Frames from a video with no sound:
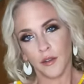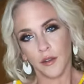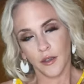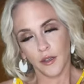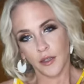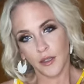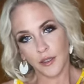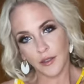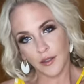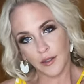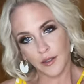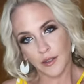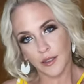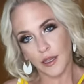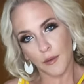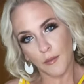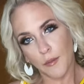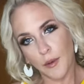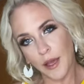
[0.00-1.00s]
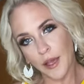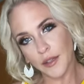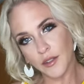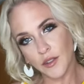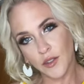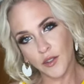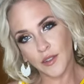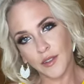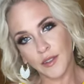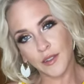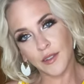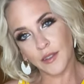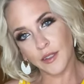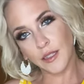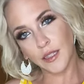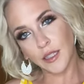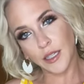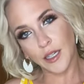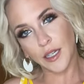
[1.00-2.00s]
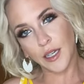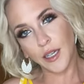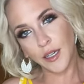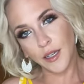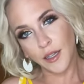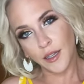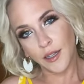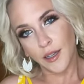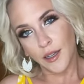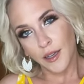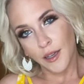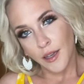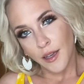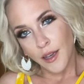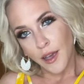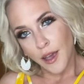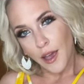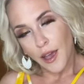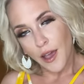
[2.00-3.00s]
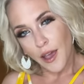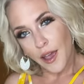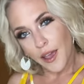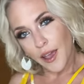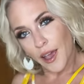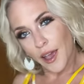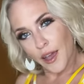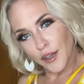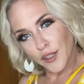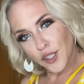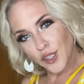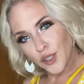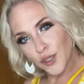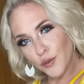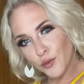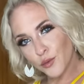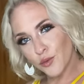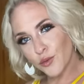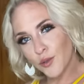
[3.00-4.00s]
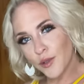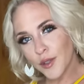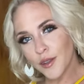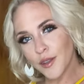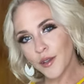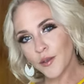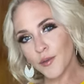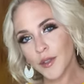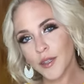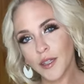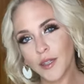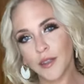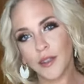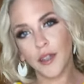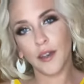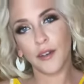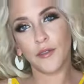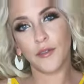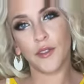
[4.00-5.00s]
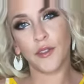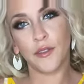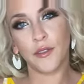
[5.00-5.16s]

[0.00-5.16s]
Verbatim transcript: I'm gonna step back so you can see it. I actually really, really love,